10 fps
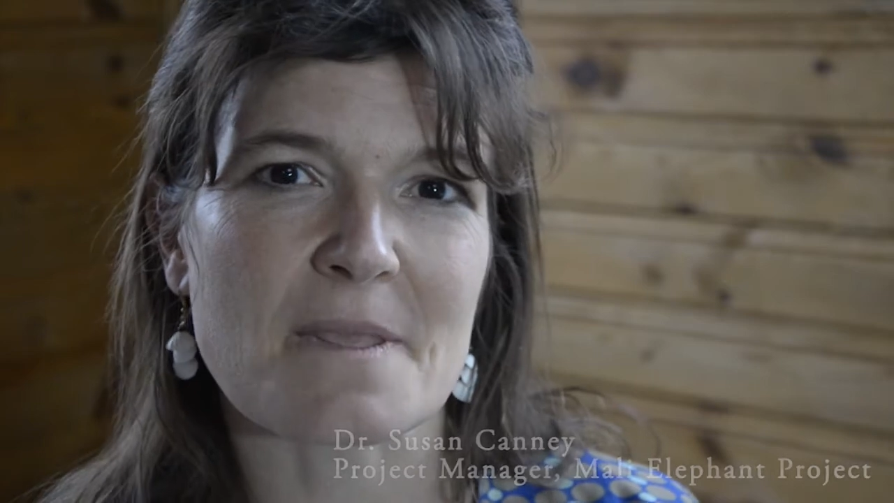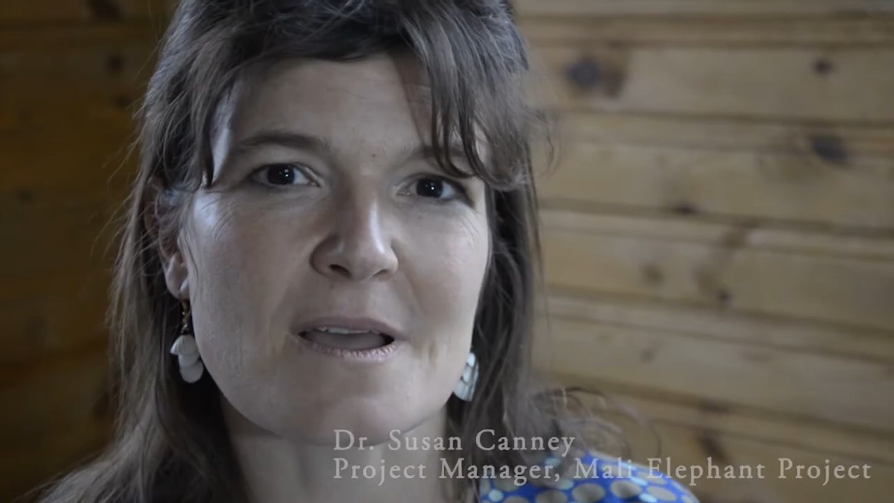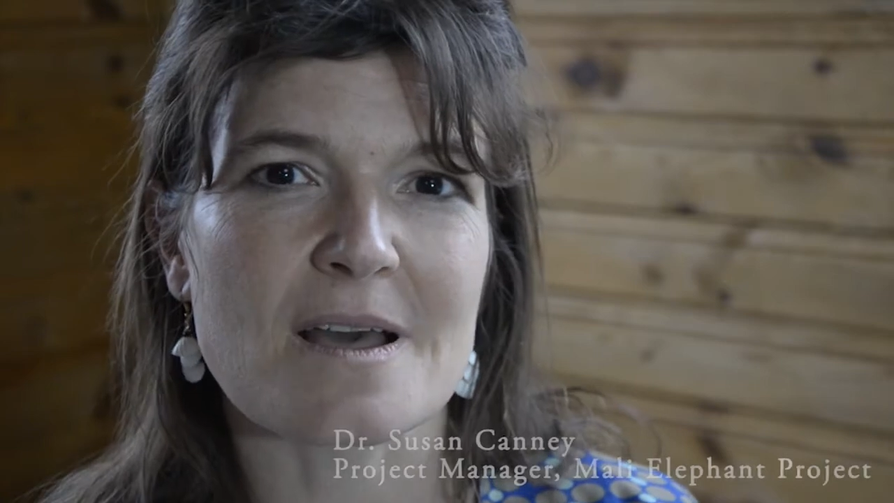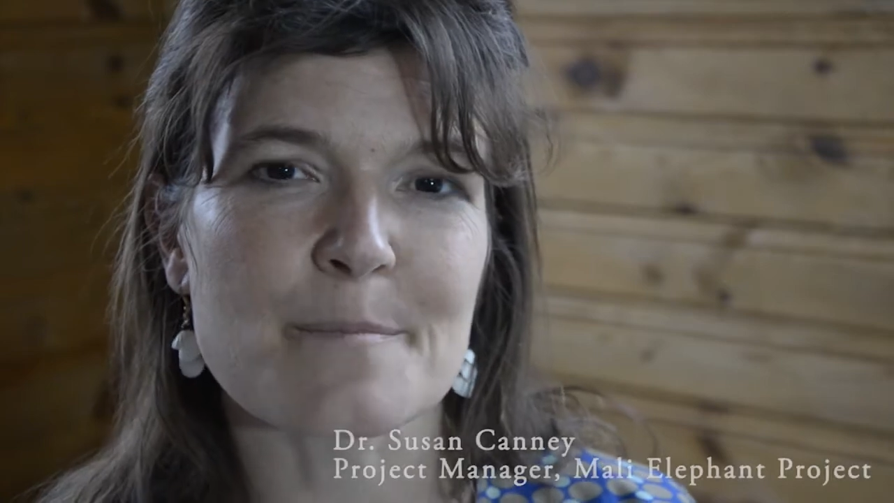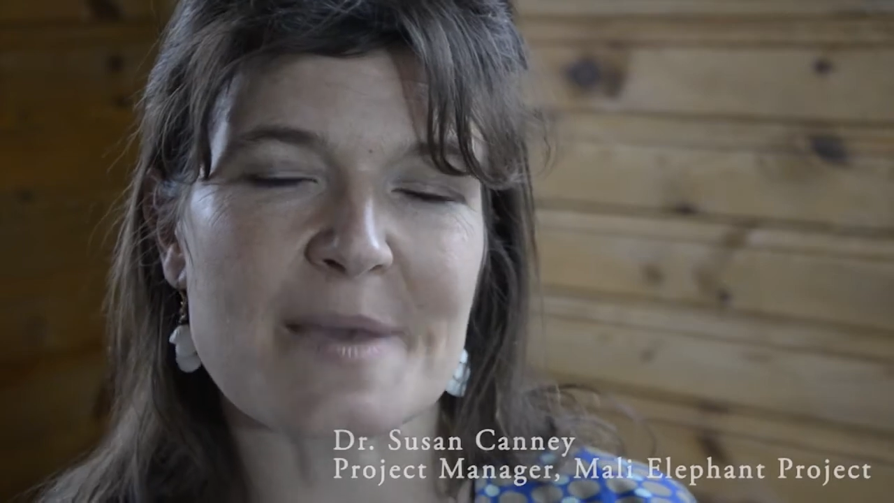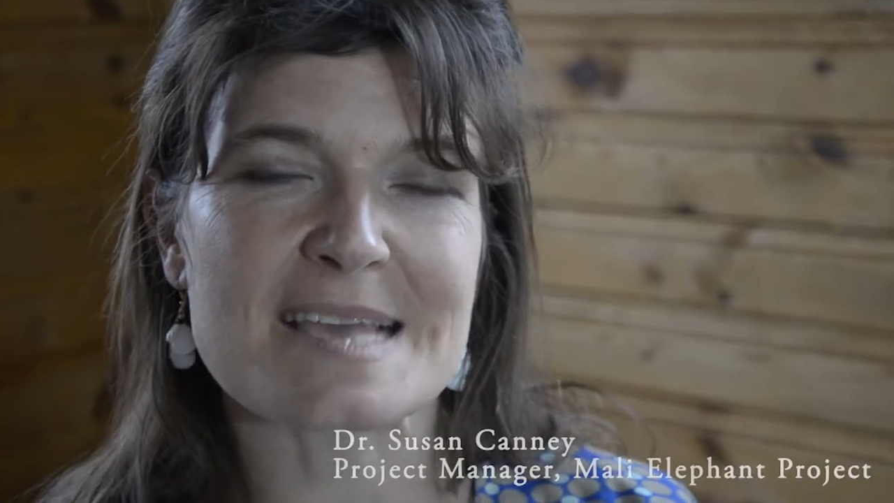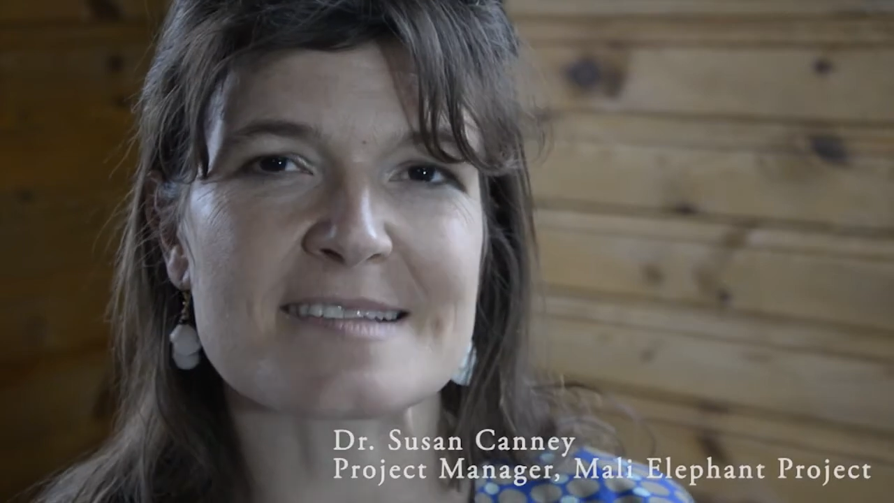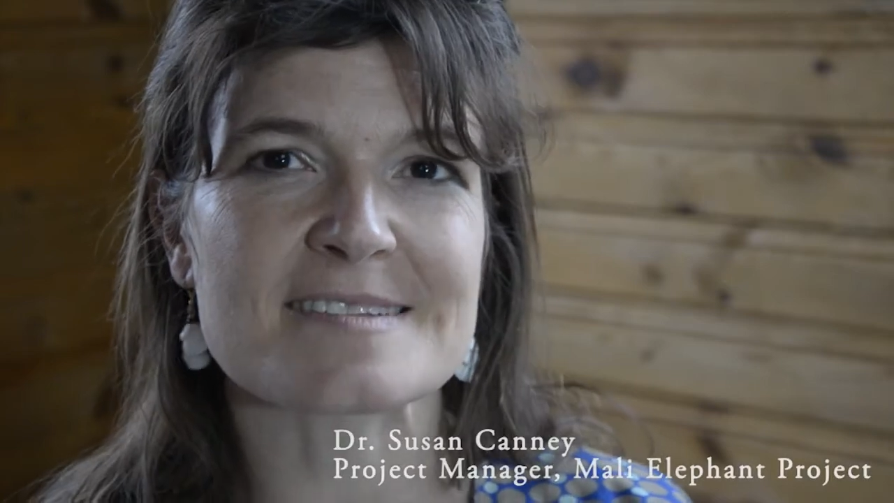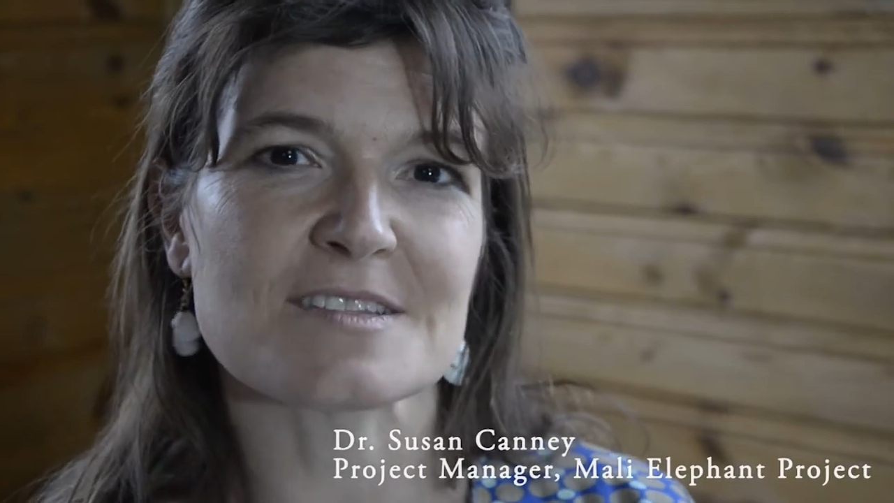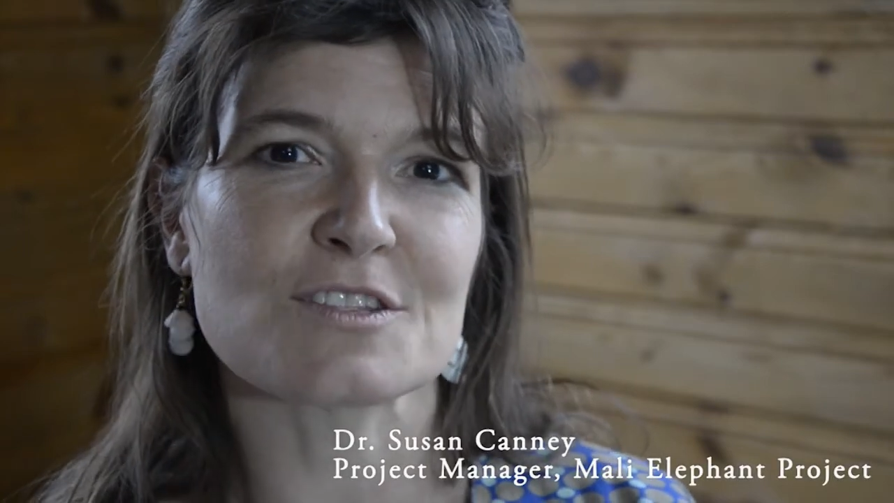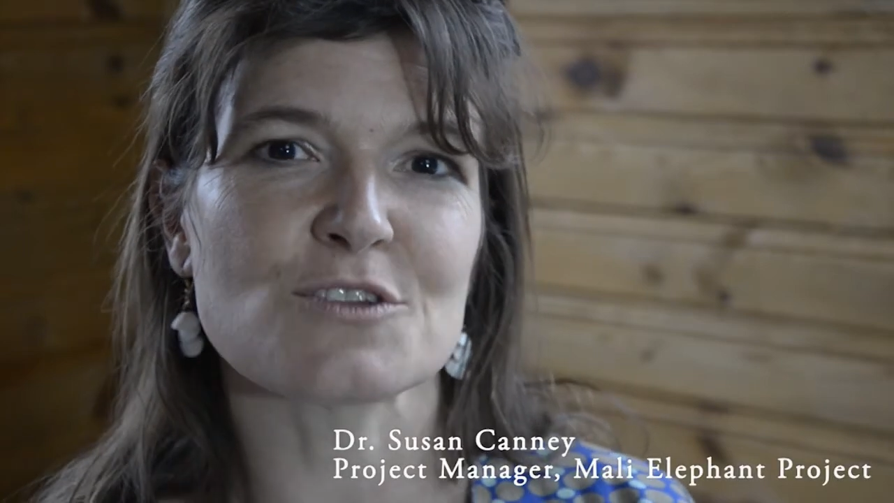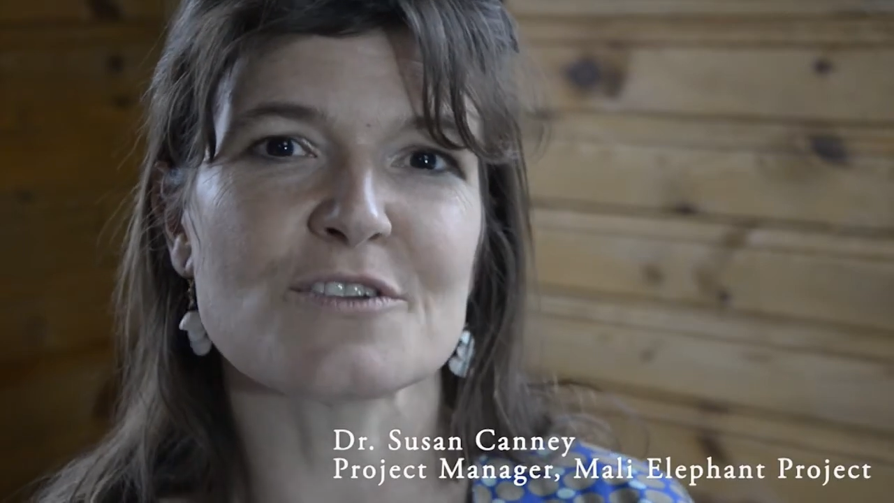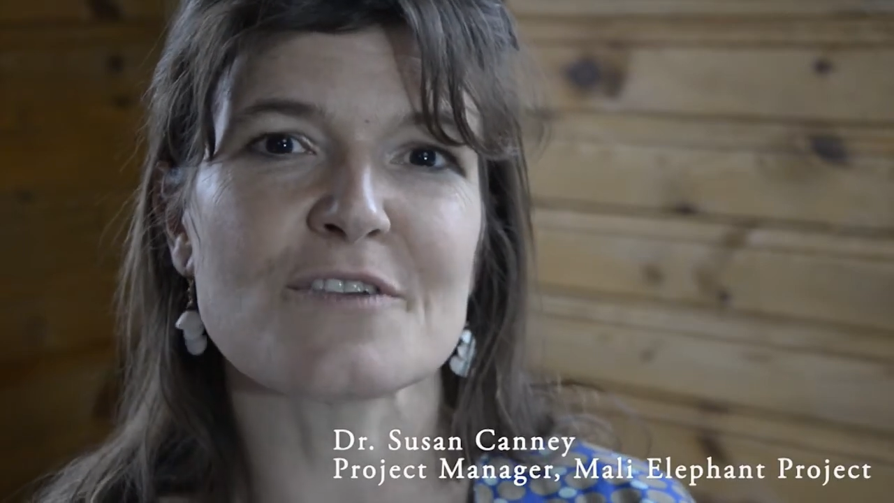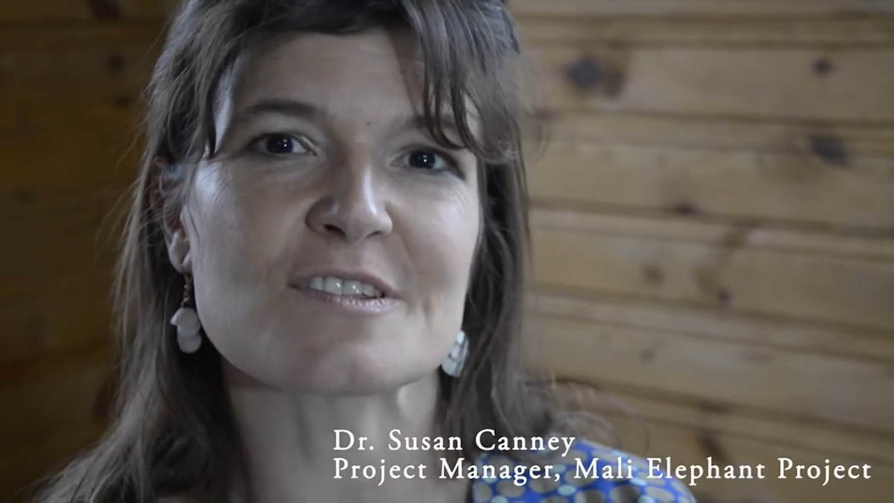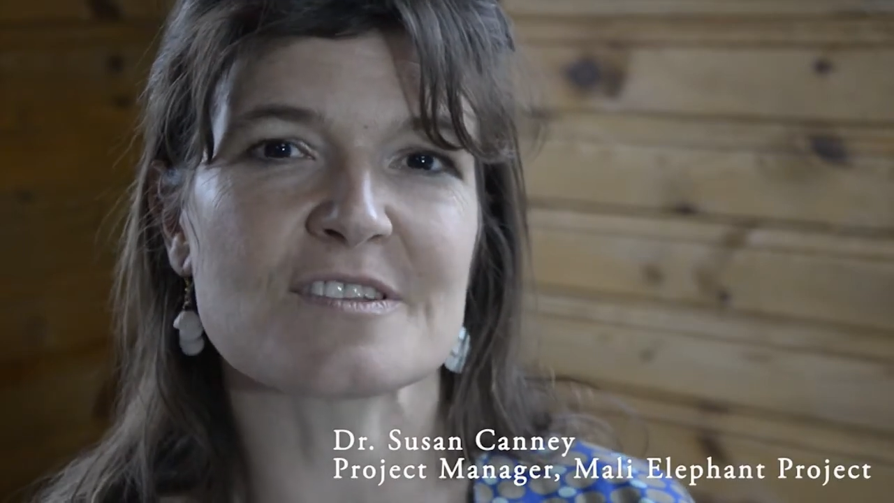I'm based in the
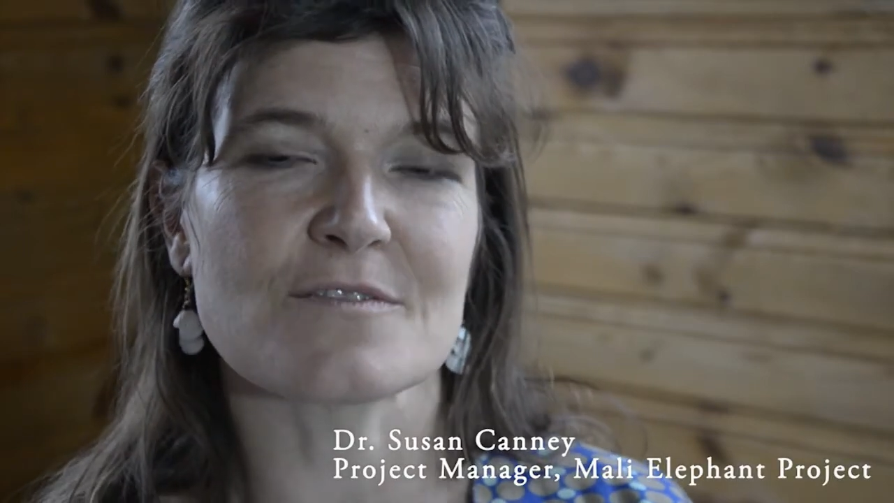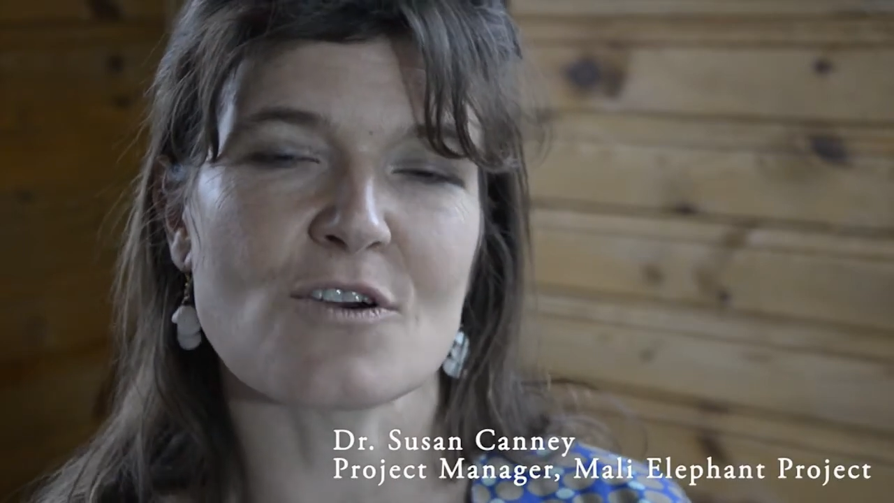University of